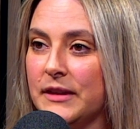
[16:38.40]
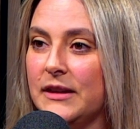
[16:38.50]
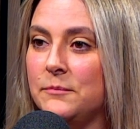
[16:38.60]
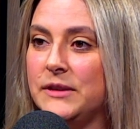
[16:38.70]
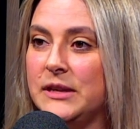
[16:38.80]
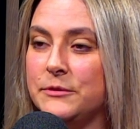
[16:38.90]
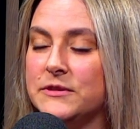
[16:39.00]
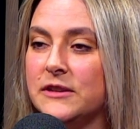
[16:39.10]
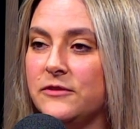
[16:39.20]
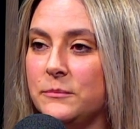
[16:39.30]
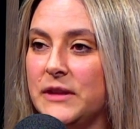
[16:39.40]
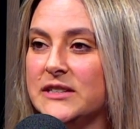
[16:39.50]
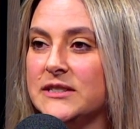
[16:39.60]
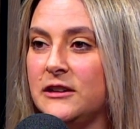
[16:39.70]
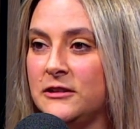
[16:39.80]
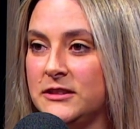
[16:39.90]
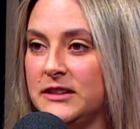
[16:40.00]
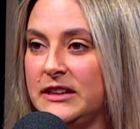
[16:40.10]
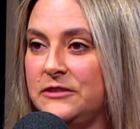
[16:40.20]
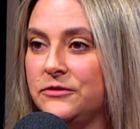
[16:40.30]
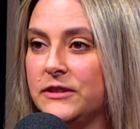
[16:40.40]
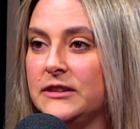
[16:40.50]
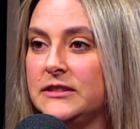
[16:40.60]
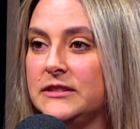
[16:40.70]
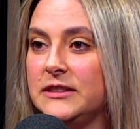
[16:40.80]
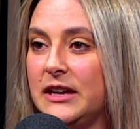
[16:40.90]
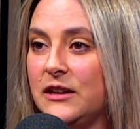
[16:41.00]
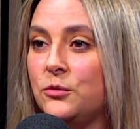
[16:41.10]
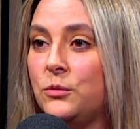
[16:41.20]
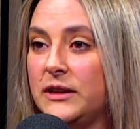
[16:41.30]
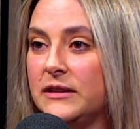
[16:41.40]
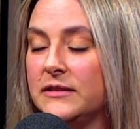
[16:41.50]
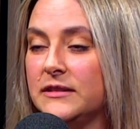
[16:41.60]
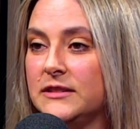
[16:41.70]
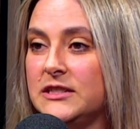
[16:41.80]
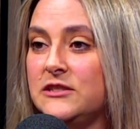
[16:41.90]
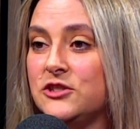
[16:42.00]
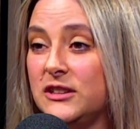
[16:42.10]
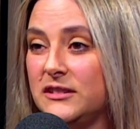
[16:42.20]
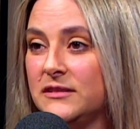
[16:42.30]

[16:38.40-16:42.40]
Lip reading: and being able to give them that start in life and get going, teaching.